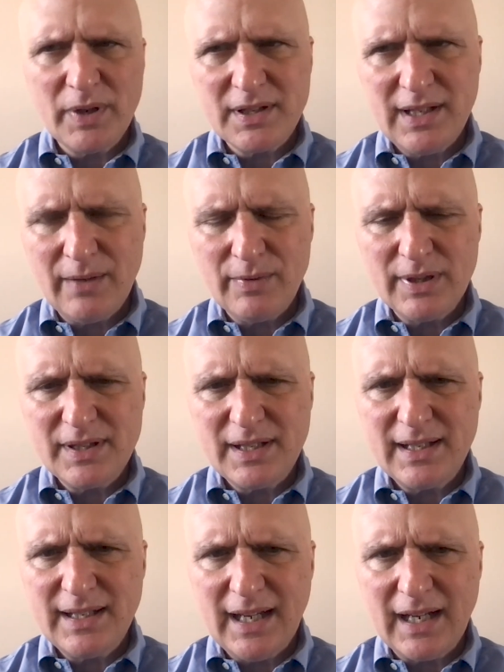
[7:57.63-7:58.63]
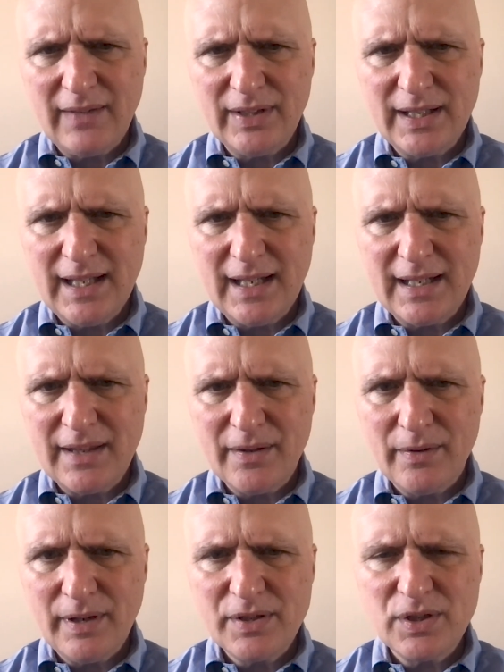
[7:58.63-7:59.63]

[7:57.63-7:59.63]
but it's not really seen negatively yet either.